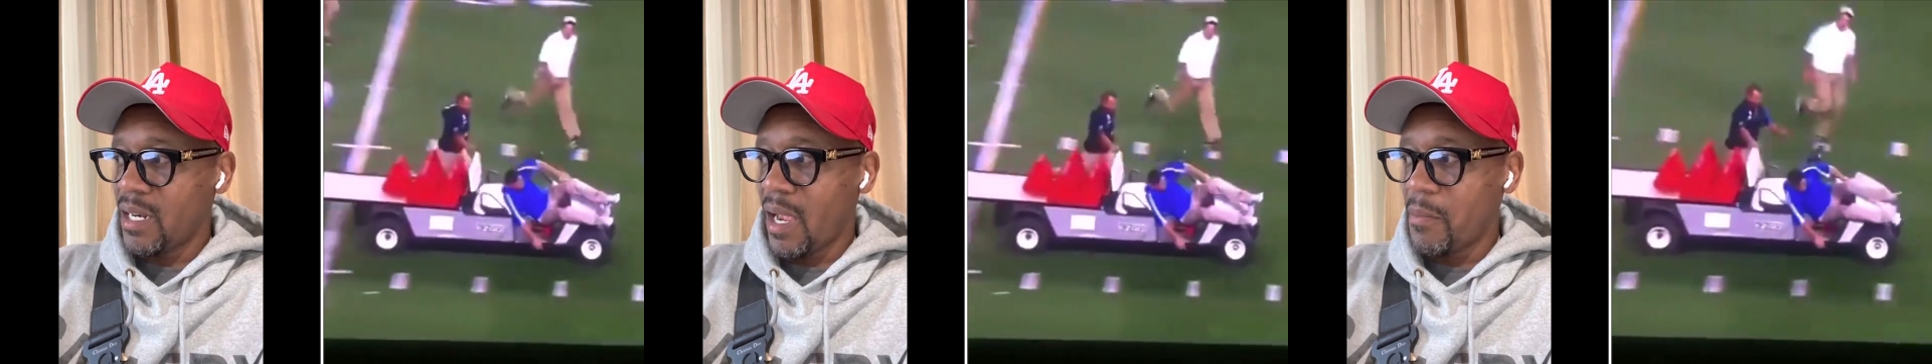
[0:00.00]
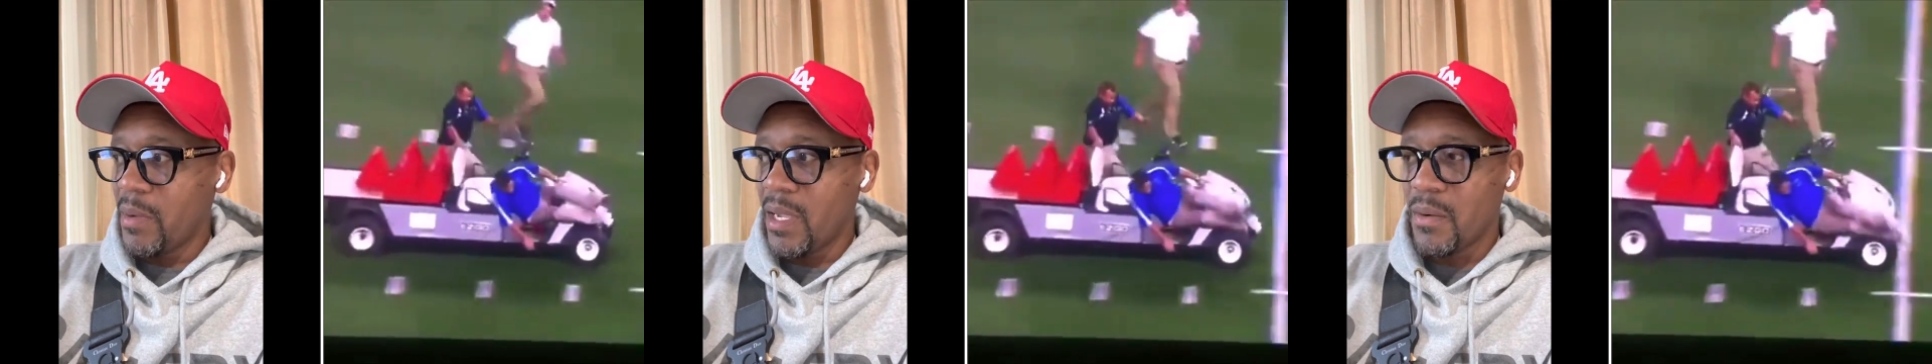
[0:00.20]

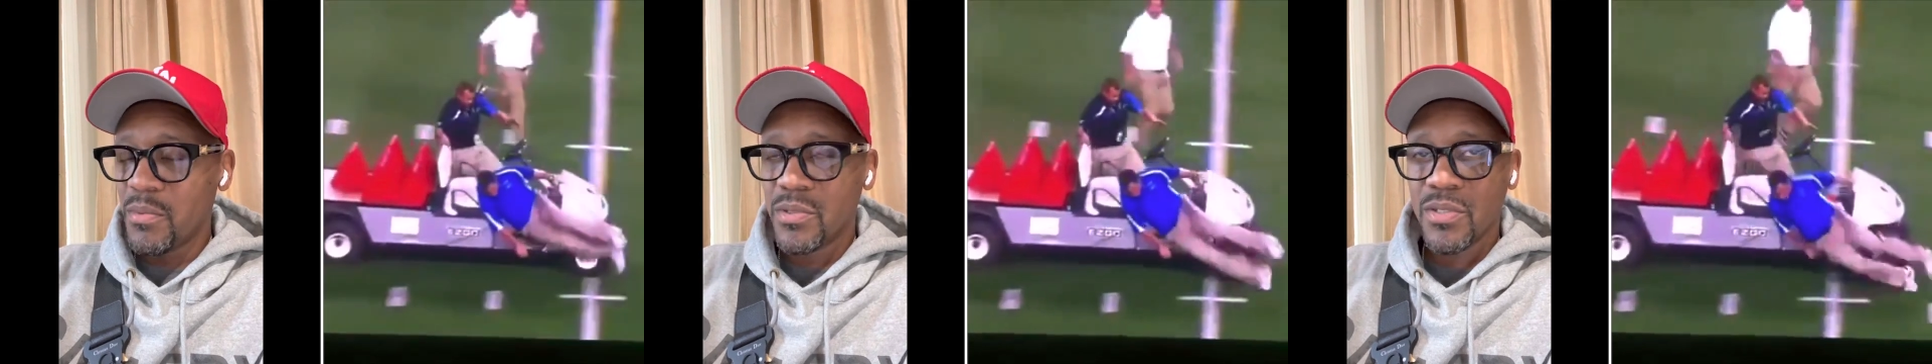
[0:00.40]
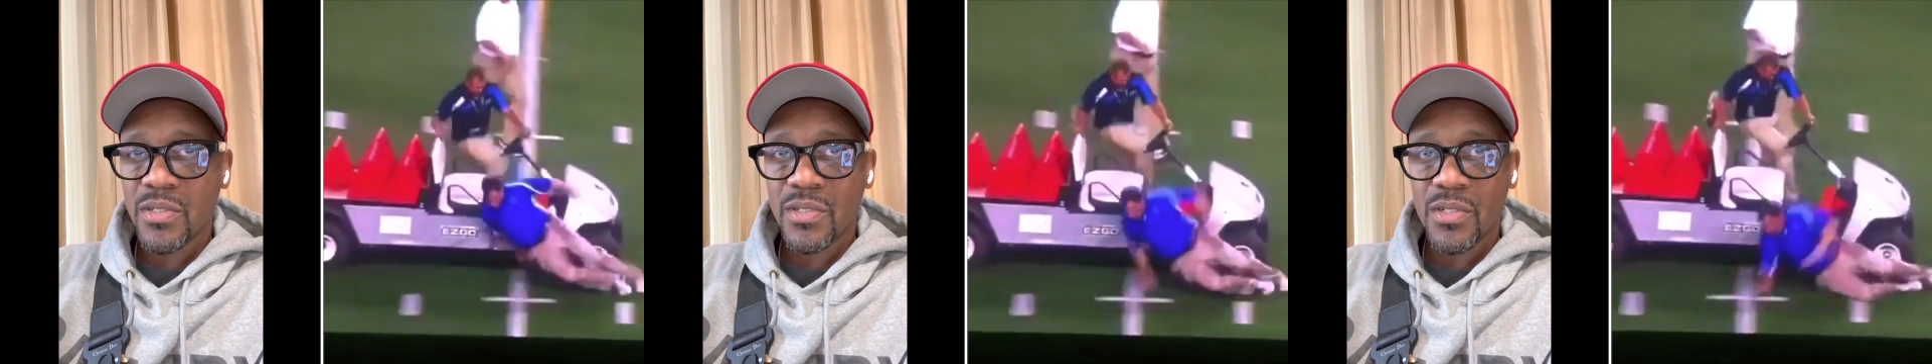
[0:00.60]
I mean, it
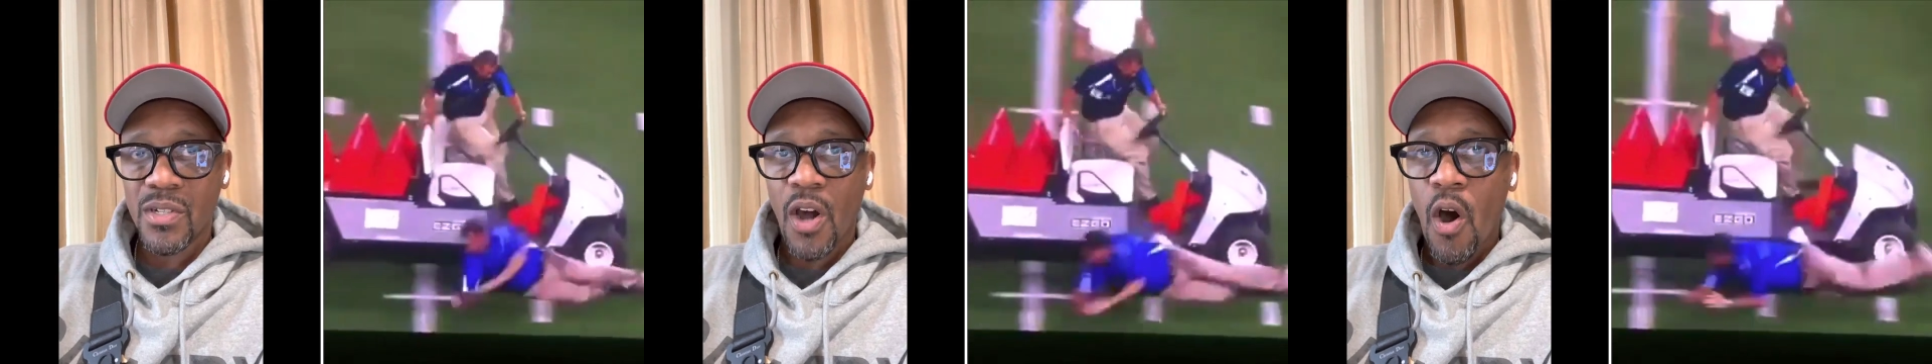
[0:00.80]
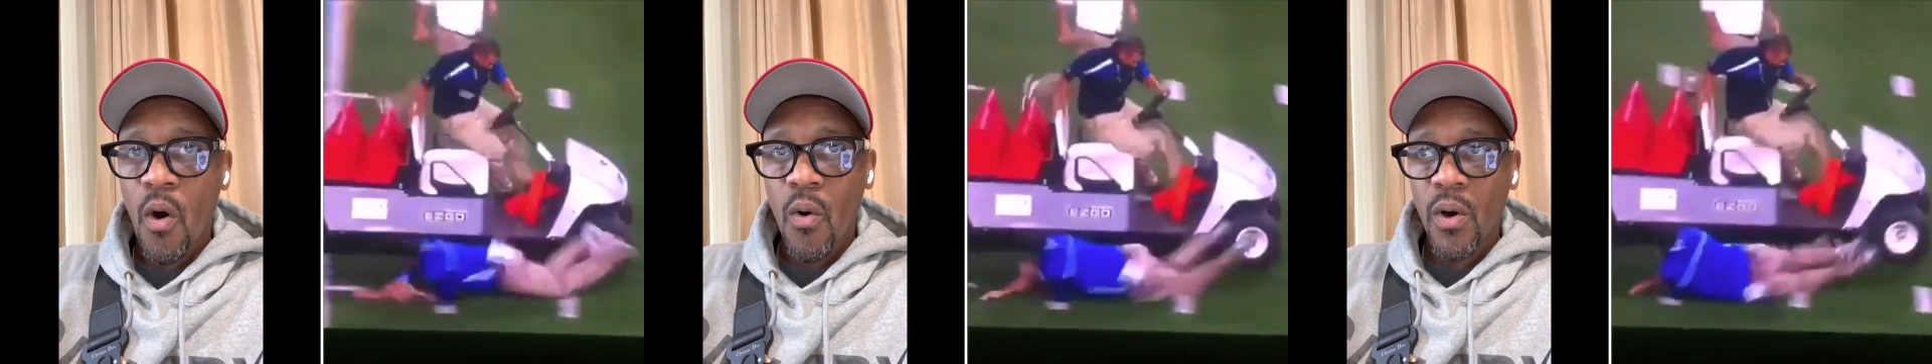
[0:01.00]
was just
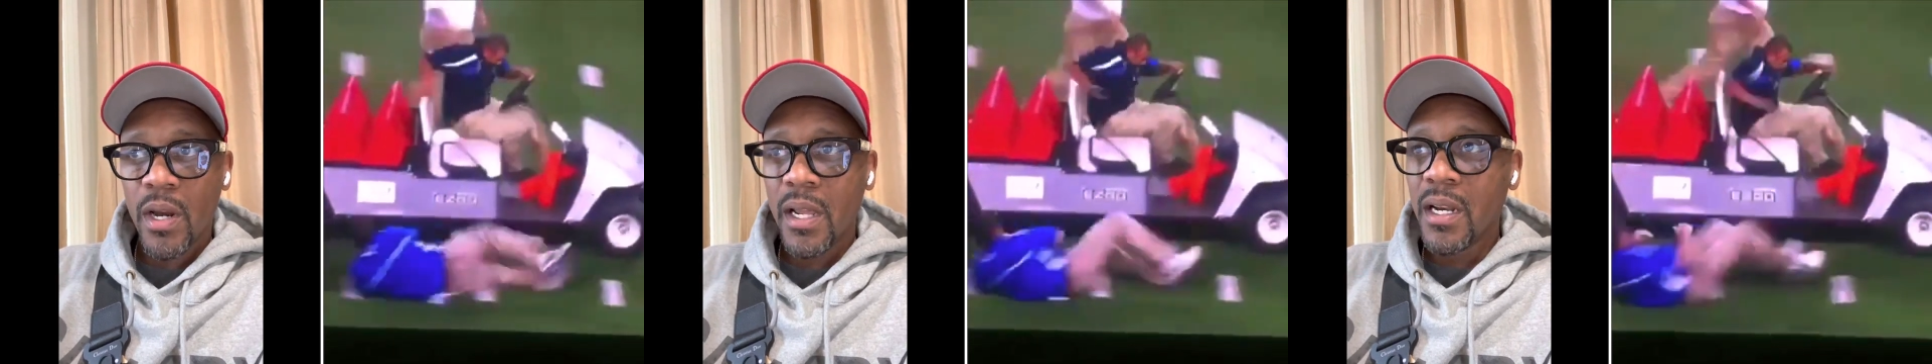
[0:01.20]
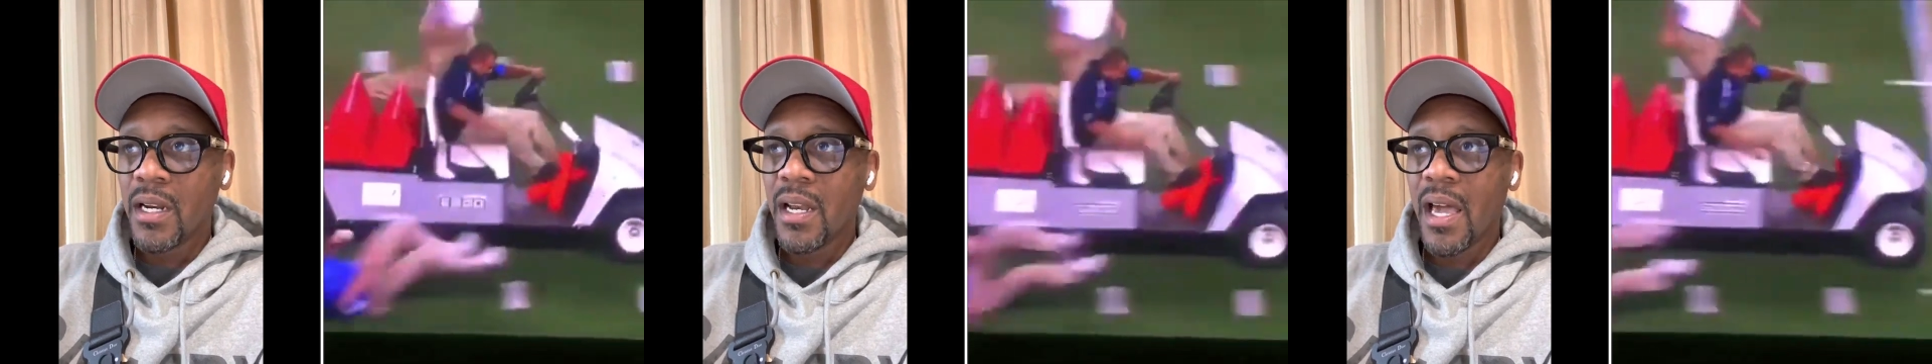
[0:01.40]
going.
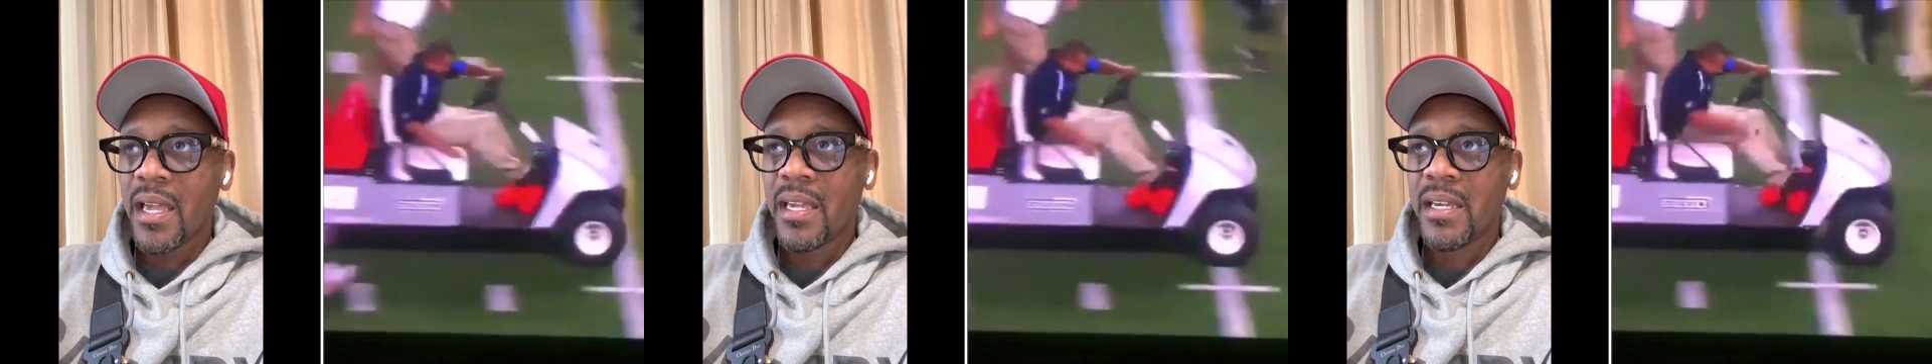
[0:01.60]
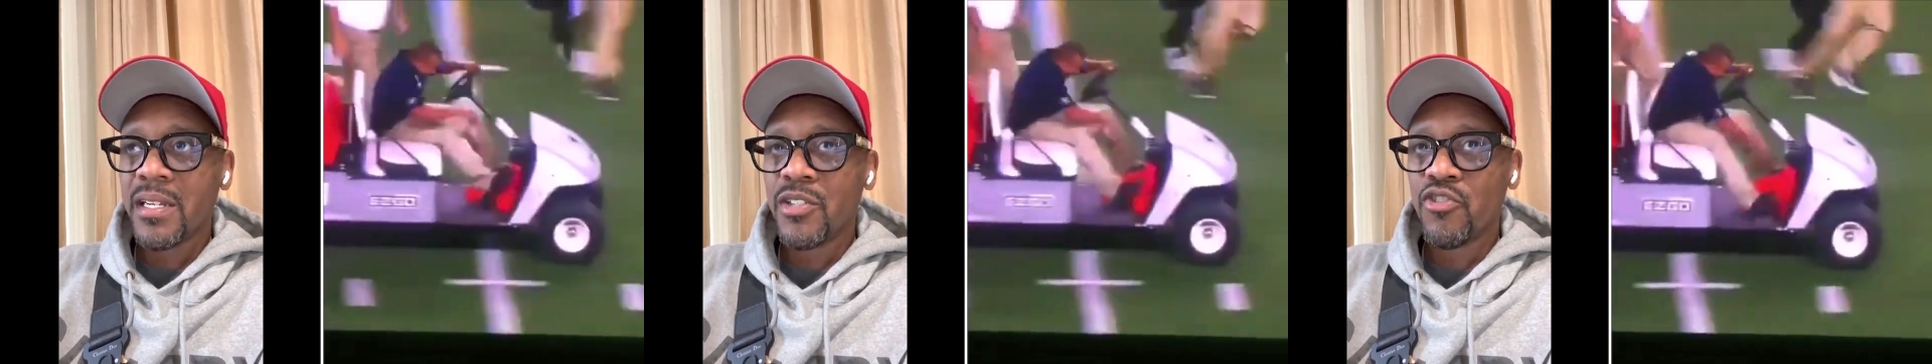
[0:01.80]
It looked
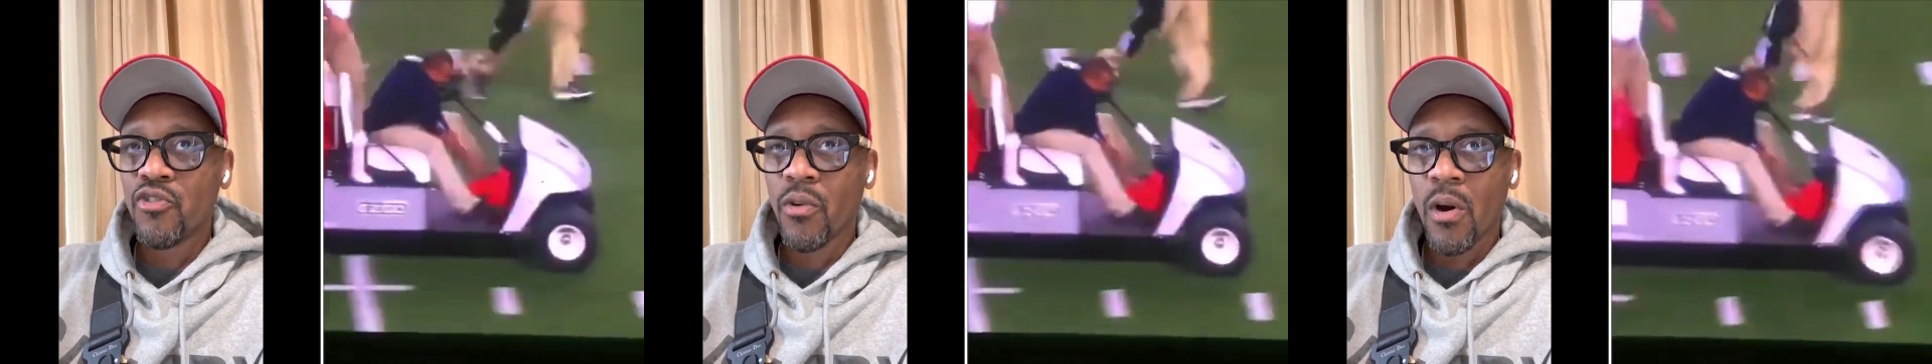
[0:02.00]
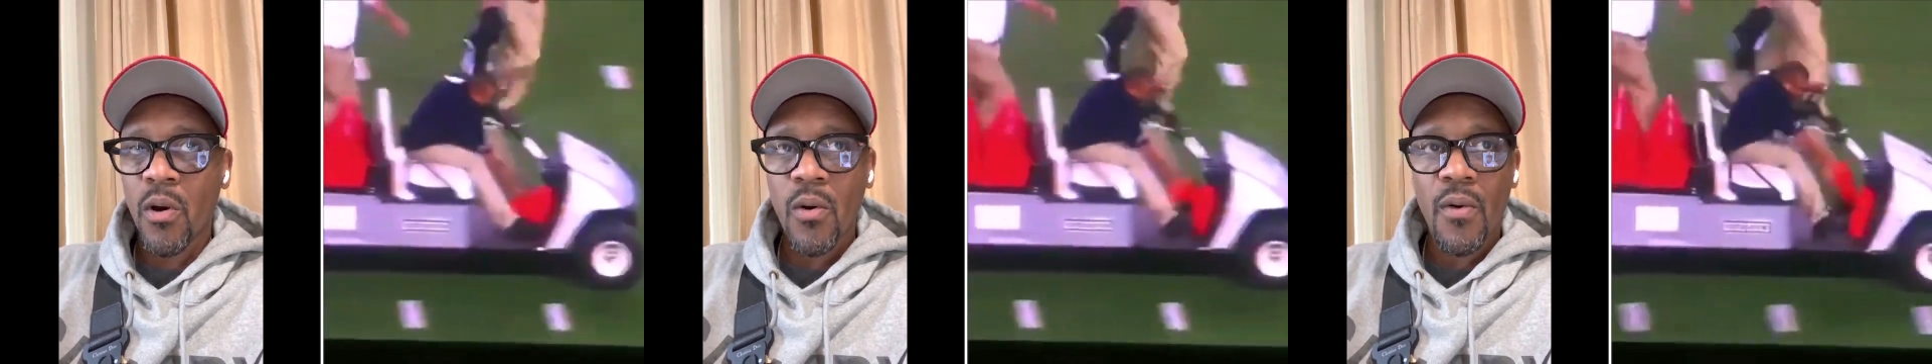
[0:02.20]
like it
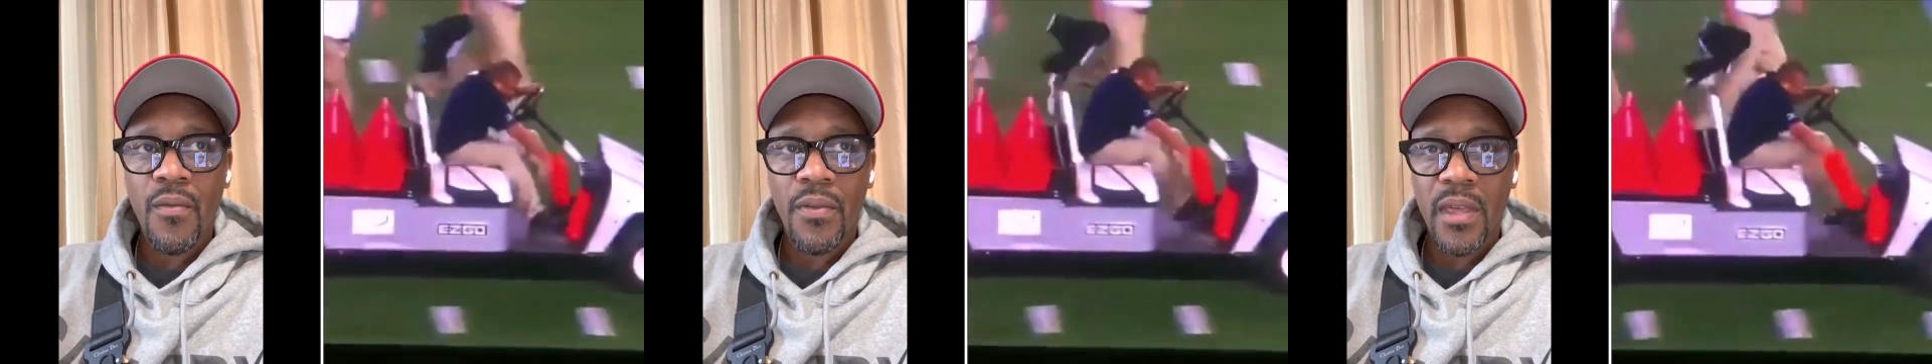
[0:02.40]
drove